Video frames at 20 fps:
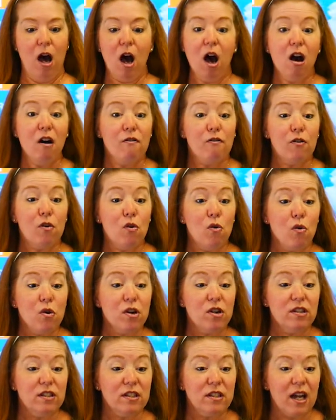Of
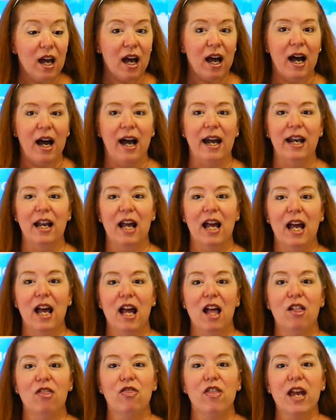course not.
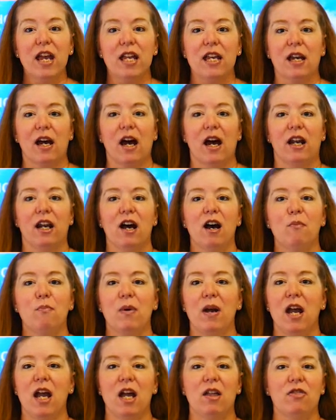They got
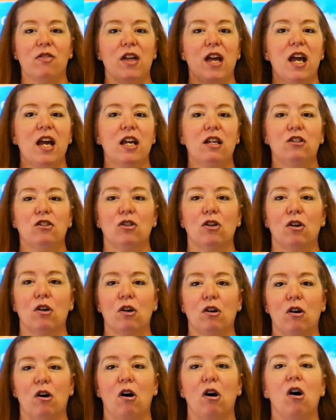up and they
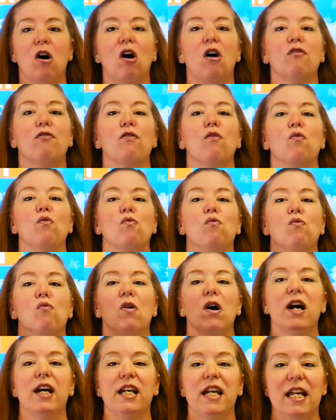took off
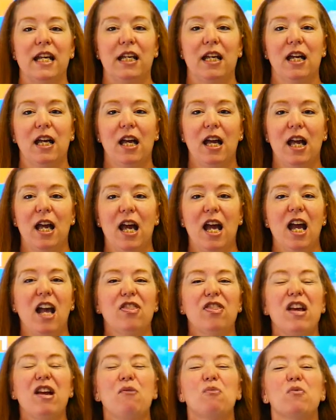running.
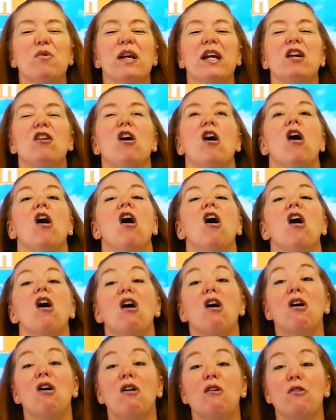They ran
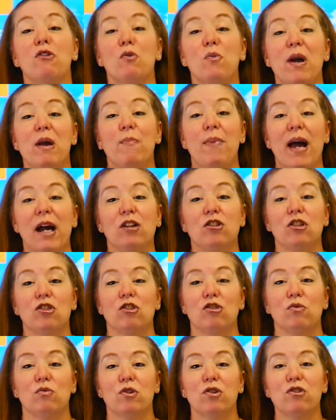all the way back to
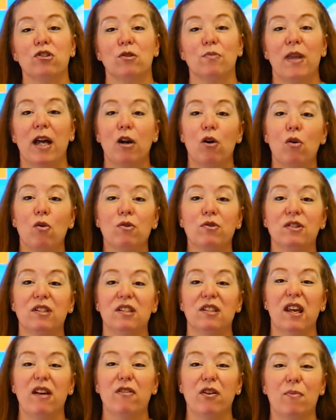Jerusalem, that whole
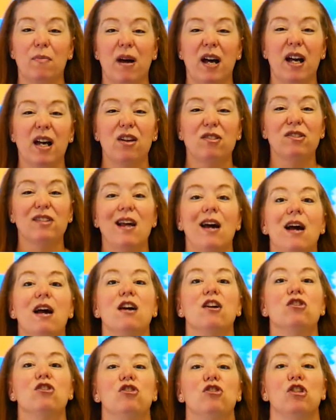7 miles,
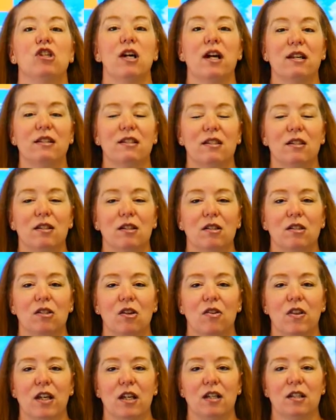just
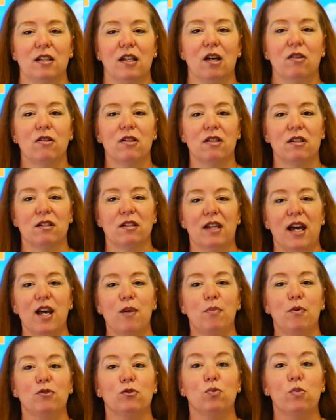so they could tell the
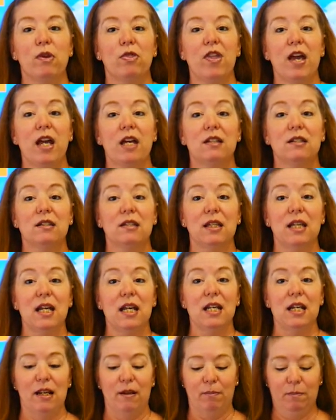disciples what they had
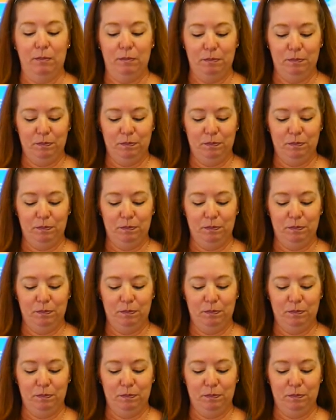seen.